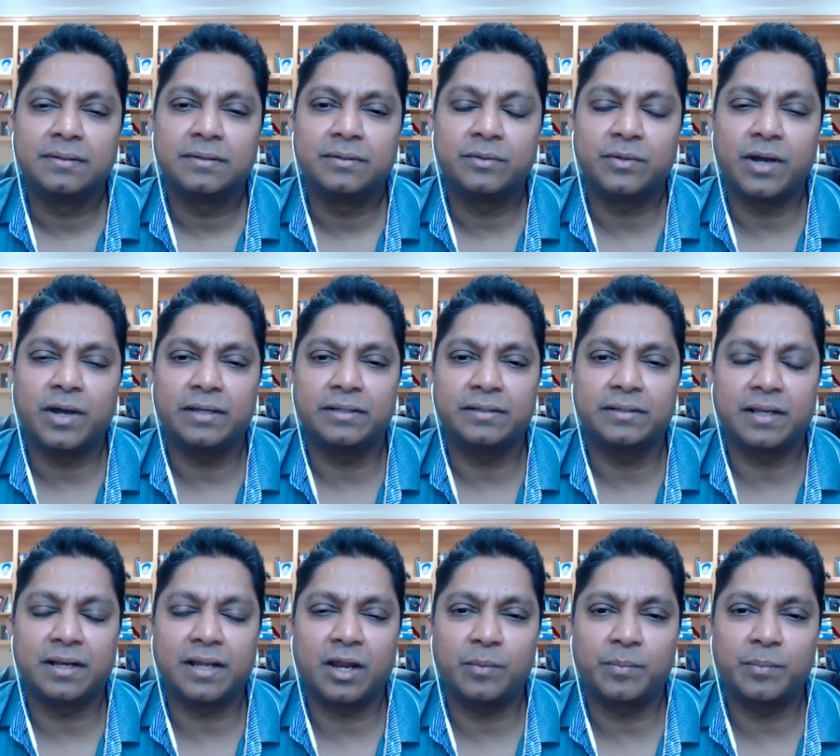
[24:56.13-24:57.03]
to hire
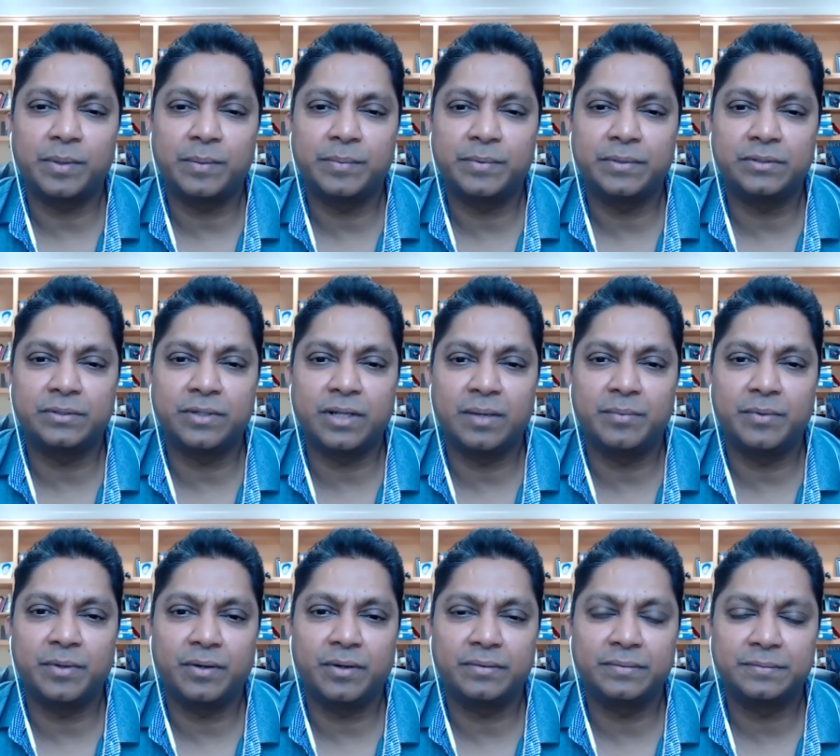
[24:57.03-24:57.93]
that kind of people to help
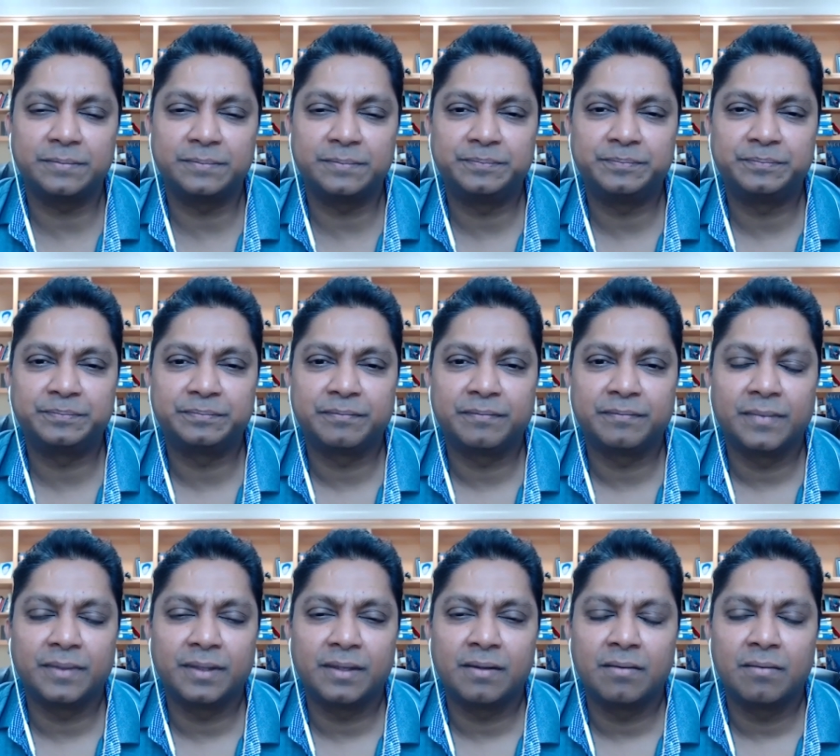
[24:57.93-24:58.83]
you out yeah yeah